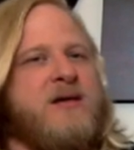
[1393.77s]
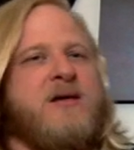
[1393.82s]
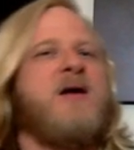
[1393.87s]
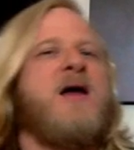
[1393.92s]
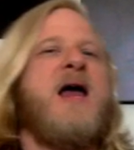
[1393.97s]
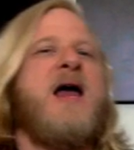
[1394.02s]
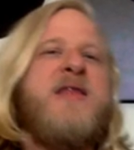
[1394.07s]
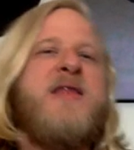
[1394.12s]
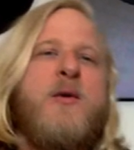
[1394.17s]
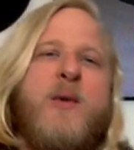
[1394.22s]

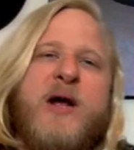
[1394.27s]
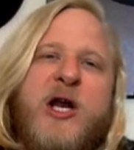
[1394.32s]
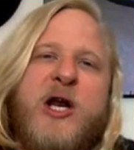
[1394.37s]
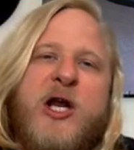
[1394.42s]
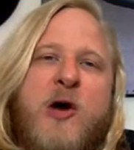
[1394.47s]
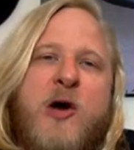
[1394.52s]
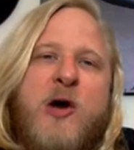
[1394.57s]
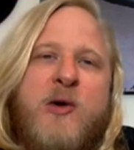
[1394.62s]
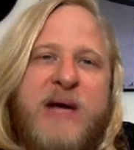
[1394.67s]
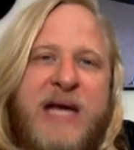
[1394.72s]
And then we're going to
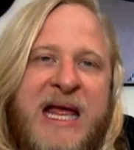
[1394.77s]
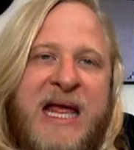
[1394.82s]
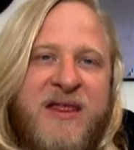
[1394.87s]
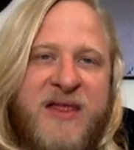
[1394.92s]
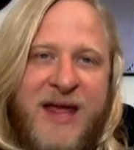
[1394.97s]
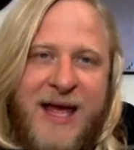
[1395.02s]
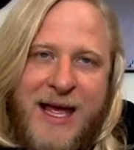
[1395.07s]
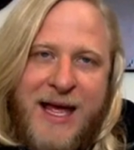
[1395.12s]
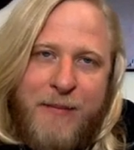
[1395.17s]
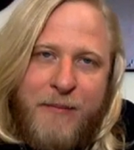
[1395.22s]
go get
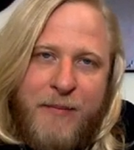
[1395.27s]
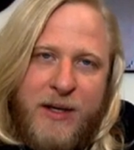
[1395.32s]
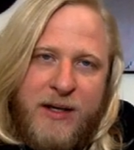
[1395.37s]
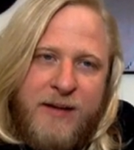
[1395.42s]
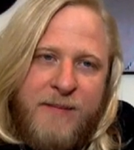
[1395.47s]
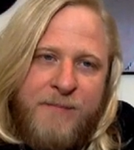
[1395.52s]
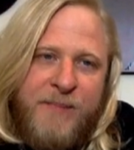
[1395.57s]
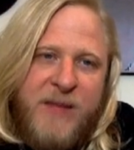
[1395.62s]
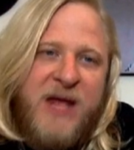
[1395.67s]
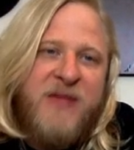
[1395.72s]
them.
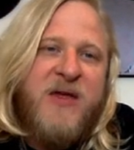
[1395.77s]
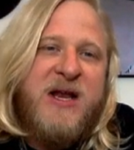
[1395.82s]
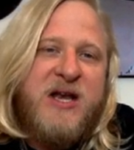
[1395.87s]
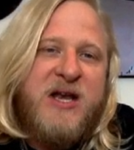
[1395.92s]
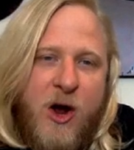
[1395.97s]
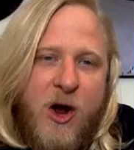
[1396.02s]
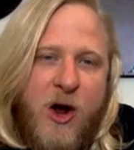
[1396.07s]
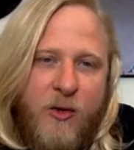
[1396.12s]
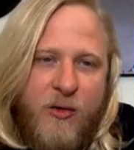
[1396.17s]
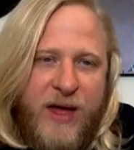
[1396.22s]
And they
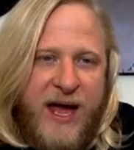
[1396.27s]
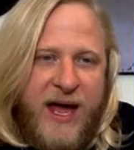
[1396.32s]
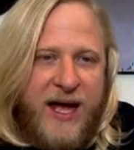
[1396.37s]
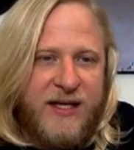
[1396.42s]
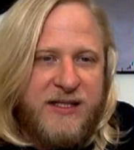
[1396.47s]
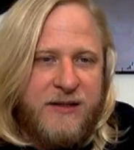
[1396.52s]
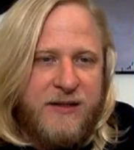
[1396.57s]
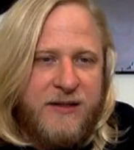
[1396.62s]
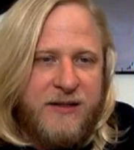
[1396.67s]
know that.